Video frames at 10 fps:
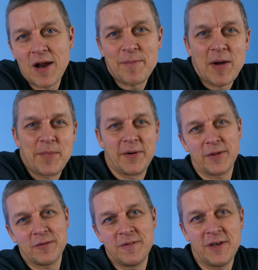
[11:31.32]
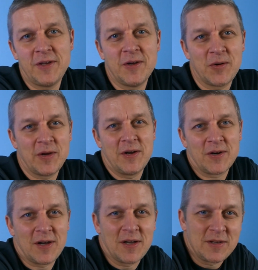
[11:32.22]
wrap up another video
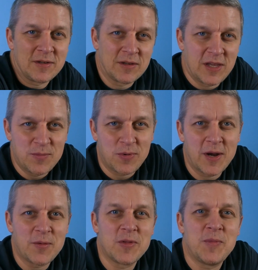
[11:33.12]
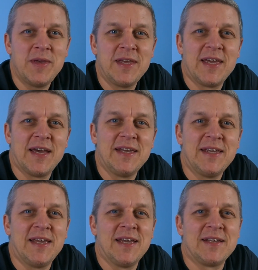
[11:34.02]
here on Keep Running with
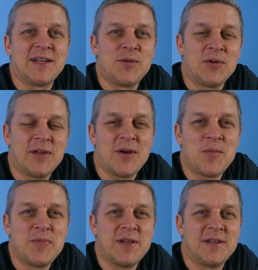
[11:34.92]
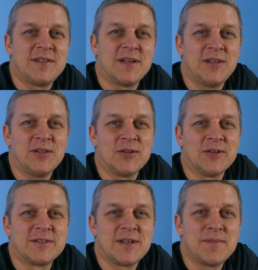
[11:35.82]
BK, and I really hope that you
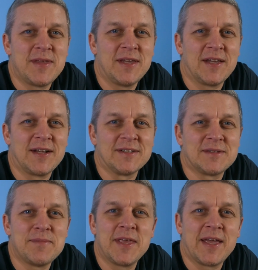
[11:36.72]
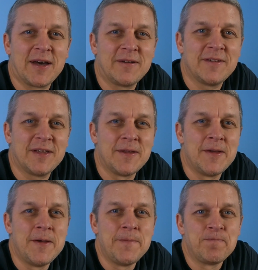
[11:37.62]
learned something and got something out of it.
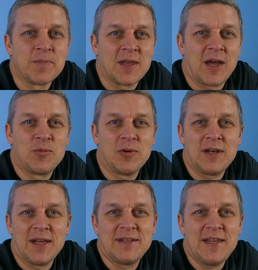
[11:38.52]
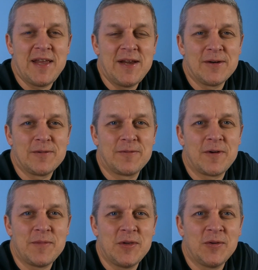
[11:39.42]
I'd really like to hear
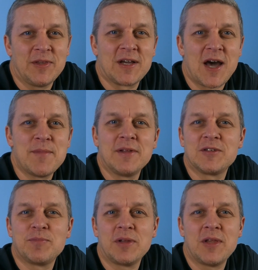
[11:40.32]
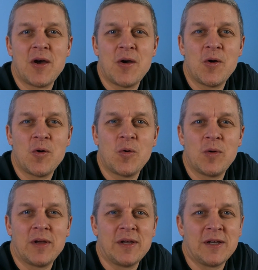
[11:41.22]
from you in the comments
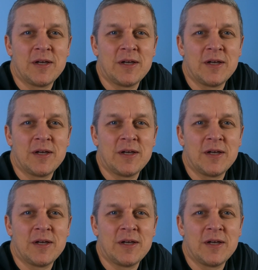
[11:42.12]
below.